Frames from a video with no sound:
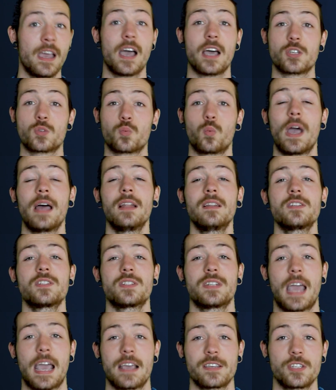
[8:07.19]
as well
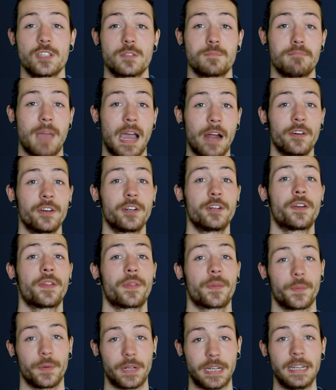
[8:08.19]
as NASA's Mariner
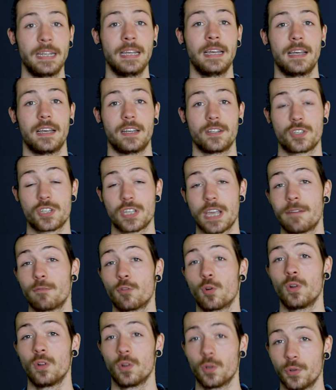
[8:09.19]
3 and
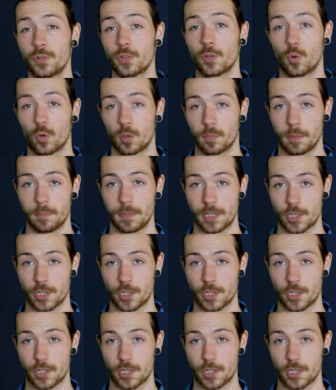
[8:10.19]
several lunar orbit